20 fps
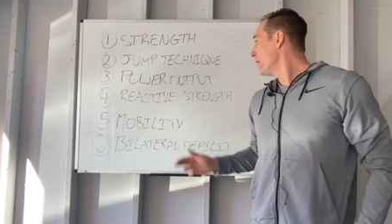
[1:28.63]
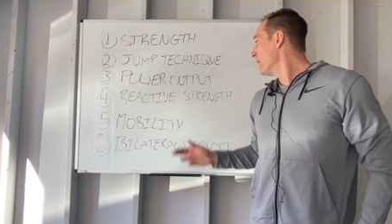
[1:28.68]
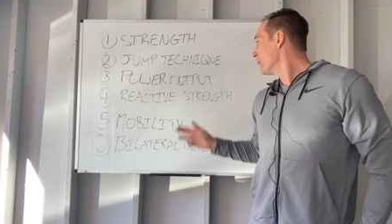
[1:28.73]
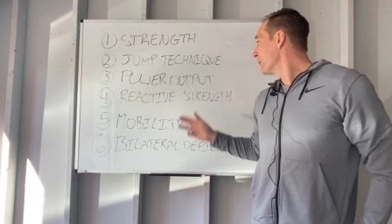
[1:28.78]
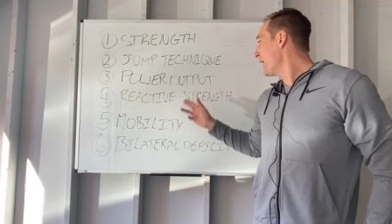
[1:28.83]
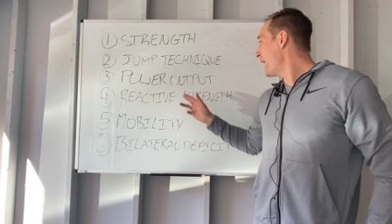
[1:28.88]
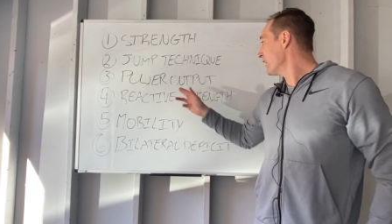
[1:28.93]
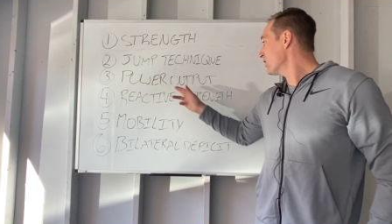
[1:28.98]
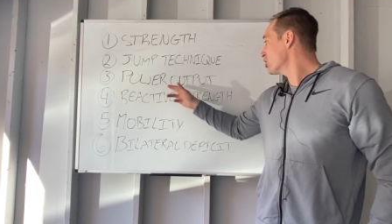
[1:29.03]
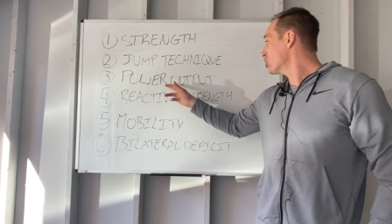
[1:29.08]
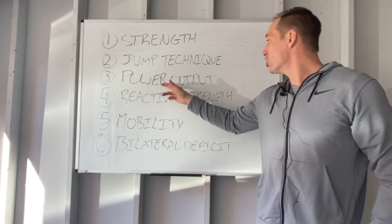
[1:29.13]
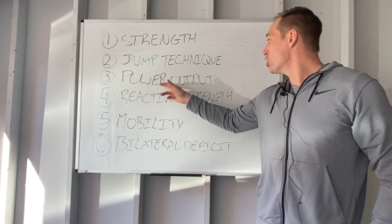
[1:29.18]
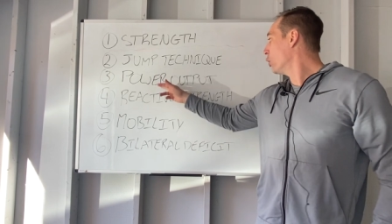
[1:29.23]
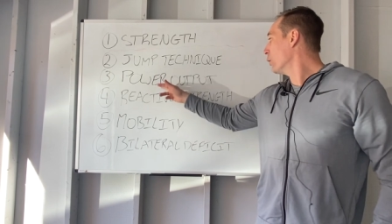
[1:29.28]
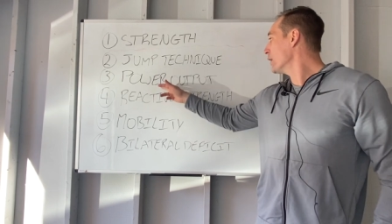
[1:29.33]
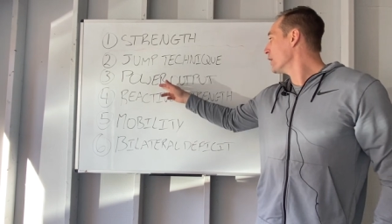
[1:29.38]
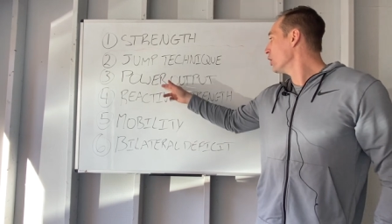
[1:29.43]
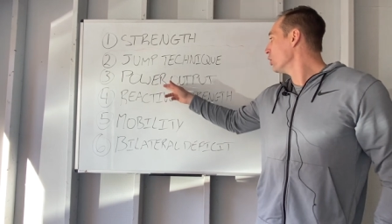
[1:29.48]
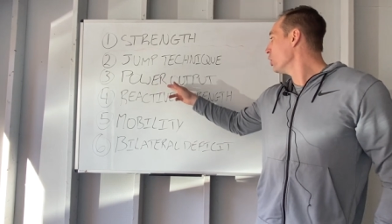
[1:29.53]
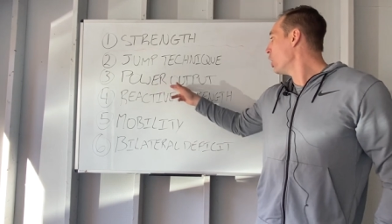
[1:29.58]
That's
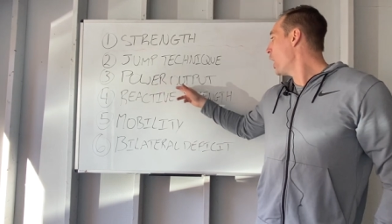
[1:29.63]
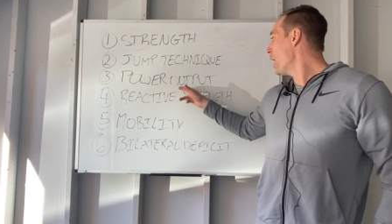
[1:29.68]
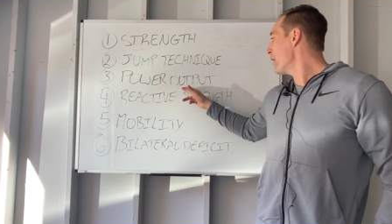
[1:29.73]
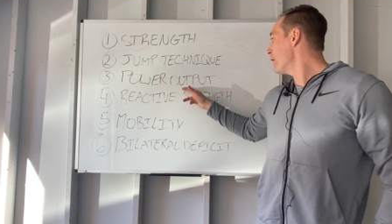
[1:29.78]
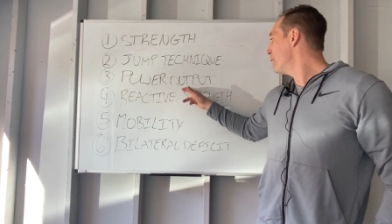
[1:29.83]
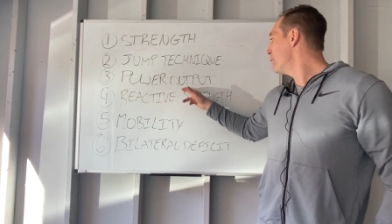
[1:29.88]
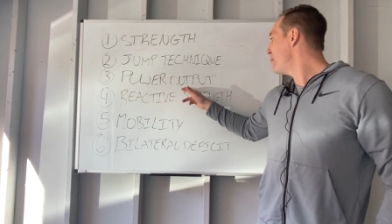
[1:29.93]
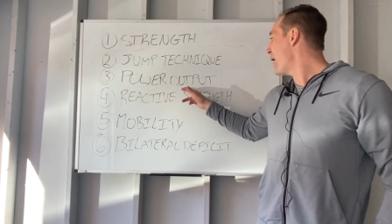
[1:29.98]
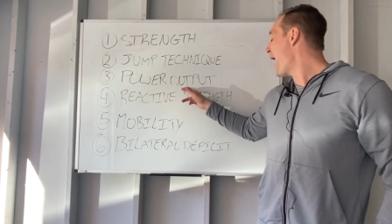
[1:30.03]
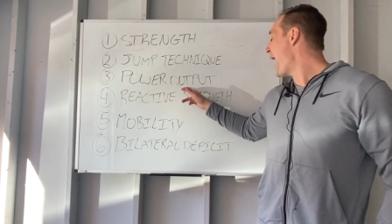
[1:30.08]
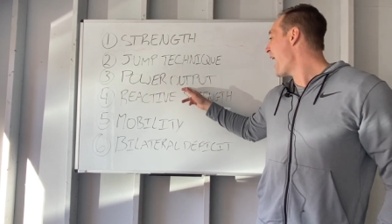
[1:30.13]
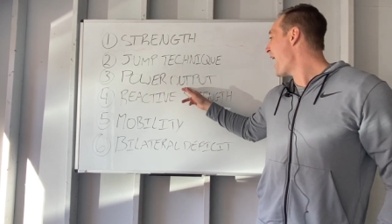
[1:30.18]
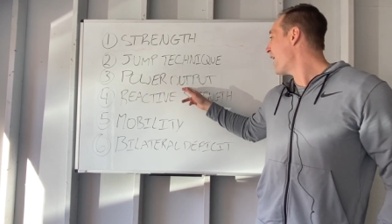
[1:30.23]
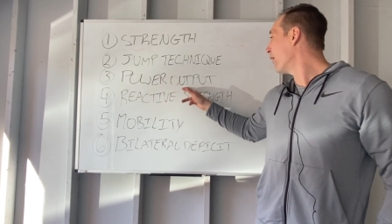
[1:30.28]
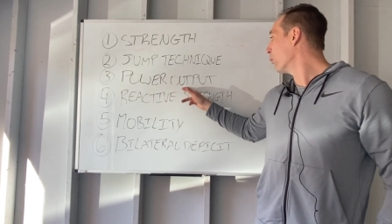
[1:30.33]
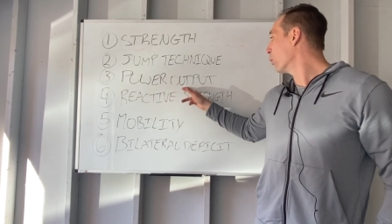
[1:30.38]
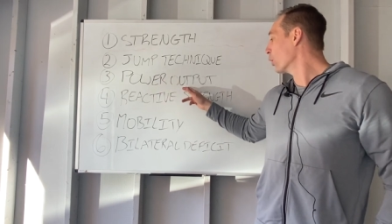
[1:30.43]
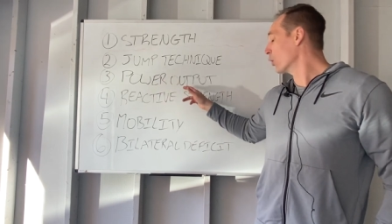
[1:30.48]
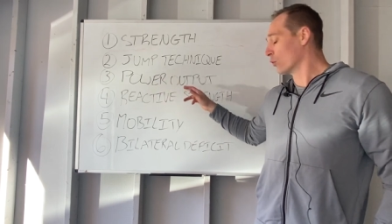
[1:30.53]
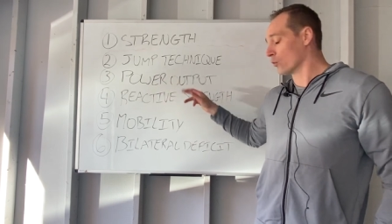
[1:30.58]
showing a lot of
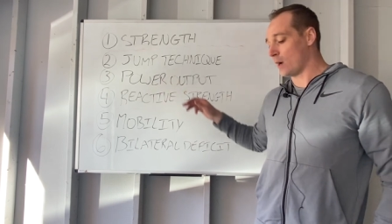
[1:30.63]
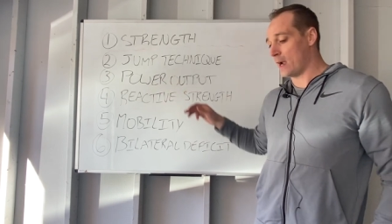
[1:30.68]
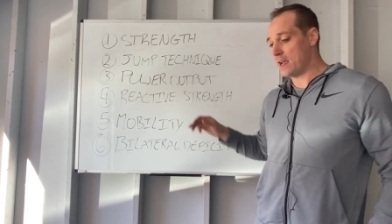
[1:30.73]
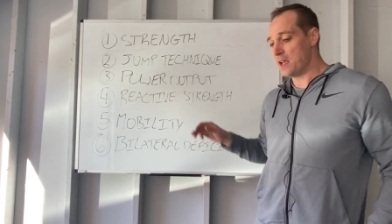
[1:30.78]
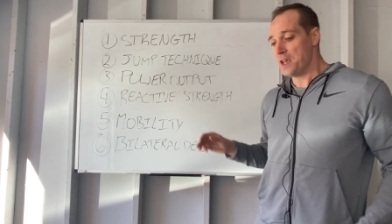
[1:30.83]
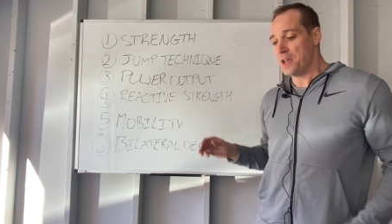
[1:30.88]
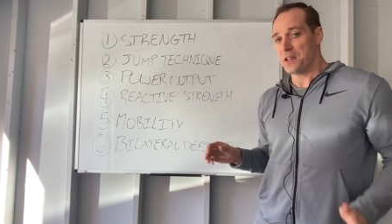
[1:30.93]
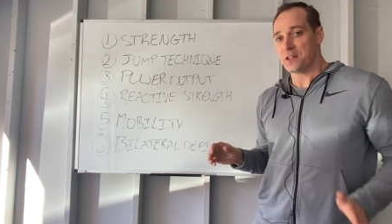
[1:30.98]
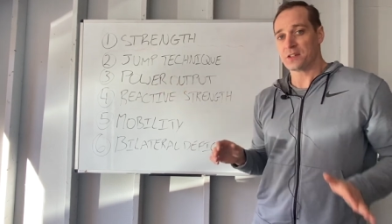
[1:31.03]
power, right?